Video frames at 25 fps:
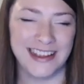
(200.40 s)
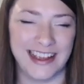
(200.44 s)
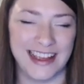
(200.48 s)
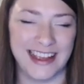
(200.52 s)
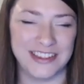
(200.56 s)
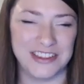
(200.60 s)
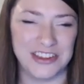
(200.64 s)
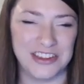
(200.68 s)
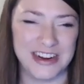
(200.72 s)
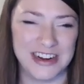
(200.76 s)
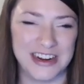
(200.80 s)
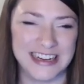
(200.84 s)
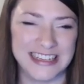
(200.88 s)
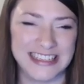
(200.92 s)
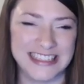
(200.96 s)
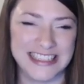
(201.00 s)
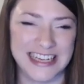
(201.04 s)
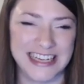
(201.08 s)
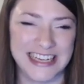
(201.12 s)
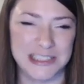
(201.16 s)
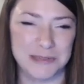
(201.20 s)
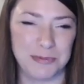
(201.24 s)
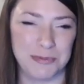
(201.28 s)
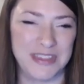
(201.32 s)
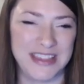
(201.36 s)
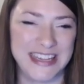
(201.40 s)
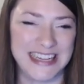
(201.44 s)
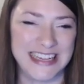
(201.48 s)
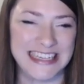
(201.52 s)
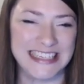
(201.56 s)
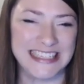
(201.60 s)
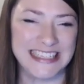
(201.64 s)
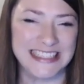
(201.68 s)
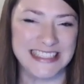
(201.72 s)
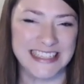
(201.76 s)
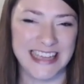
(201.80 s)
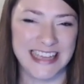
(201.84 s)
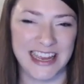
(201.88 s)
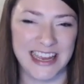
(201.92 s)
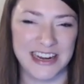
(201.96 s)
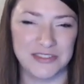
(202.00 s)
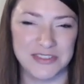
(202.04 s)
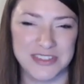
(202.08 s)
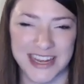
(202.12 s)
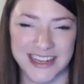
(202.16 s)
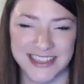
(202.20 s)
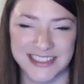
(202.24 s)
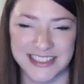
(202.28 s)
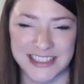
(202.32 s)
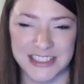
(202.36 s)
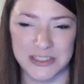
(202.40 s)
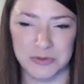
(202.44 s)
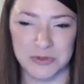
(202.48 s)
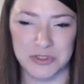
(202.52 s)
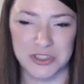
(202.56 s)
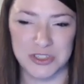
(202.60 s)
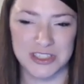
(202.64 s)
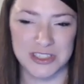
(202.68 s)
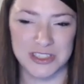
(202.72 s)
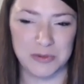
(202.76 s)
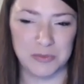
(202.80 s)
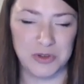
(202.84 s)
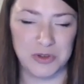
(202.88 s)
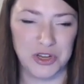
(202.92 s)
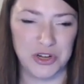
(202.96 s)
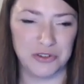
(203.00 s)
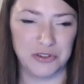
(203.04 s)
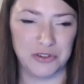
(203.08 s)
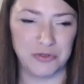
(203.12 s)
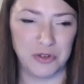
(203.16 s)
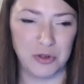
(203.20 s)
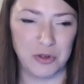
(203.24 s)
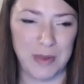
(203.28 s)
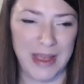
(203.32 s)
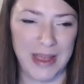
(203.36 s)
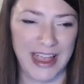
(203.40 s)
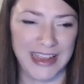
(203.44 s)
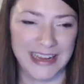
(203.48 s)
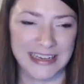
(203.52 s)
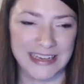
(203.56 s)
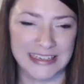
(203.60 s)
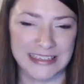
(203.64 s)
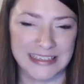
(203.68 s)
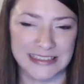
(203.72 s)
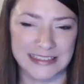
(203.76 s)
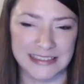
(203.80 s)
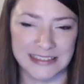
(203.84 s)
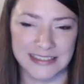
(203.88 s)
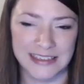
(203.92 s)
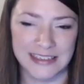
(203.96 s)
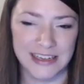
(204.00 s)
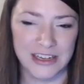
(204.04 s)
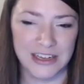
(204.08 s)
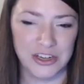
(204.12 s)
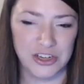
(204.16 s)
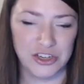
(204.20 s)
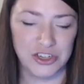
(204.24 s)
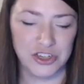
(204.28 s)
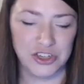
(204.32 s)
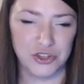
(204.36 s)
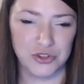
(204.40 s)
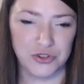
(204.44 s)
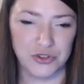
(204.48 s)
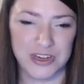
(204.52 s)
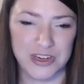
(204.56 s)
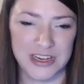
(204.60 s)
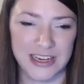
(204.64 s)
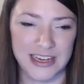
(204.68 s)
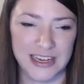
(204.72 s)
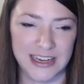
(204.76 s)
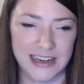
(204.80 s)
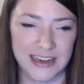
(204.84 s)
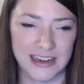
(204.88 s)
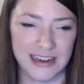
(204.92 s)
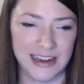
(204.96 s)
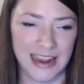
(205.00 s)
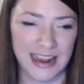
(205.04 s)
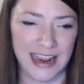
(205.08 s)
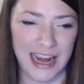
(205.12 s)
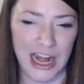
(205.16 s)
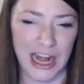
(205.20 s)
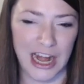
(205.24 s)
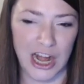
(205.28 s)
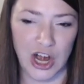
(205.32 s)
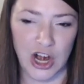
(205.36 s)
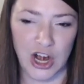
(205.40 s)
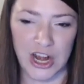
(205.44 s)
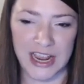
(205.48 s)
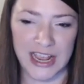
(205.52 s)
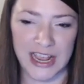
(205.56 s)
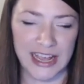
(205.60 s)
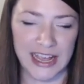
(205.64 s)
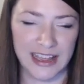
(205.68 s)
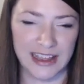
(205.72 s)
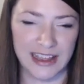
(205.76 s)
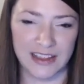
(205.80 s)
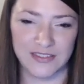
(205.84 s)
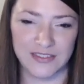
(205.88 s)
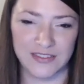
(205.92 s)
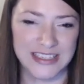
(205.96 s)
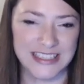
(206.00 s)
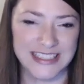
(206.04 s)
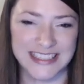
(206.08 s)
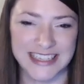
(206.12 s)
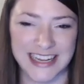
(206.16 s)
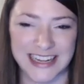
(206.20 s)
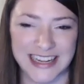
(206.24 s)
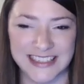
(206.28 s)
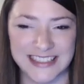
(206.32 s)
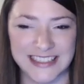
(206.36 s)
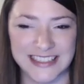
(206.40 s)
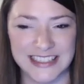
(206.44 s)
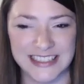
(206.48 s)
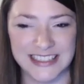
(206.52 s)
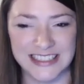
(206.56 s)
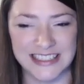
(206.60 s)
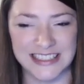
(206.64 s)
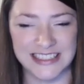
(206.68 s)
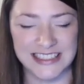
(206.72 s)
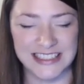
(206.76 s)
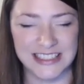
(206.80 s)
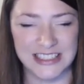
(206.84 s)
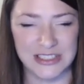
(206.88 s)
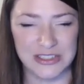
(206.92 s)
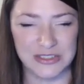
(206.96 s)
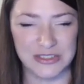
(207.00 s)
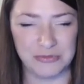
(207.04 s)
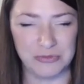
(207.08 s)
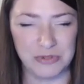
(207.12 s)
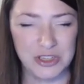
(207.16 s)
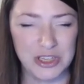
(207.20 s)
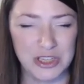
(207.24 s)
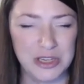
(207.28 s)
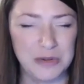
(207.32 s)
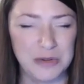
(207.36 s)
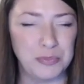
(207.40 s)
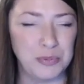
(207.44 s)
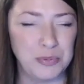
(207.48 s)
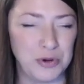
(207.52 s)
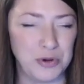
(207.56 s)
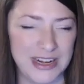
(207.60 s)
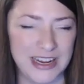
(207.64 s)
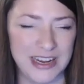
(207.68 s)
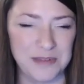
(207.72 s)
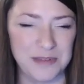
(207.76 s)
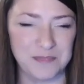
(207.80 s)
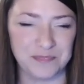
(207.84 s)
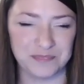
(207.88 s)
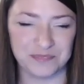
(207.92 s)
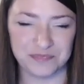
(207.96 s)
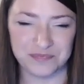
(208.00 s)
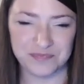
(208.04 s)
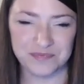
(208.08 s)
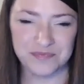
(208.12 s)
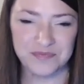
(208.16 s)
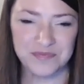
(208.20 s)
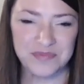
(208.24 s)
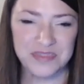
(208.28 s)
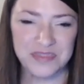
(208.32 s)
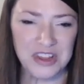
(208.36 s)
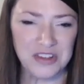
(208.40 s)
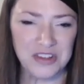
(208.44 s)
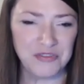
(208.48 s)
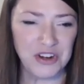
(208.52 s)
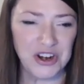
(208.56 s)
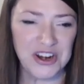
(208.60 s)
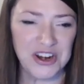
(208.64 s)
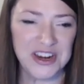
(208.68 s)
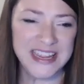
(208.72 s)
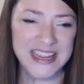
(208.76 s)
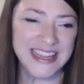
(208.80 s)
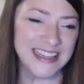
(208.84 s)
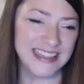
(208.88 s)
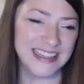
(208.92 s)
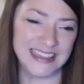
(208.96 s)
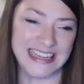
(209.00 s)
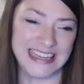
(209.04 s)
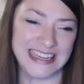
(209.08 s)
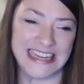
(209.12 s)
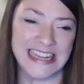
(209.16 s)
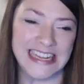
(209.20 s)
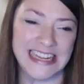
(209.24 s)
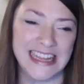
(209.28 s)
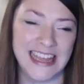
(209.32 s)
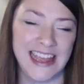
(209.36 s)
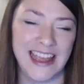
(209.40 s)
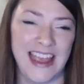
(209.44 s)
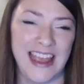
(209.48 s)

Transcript: the United States, I'm on the east side of Texas, which is a beautiful pine tree area of East Texas. It's really pretty, very hilly.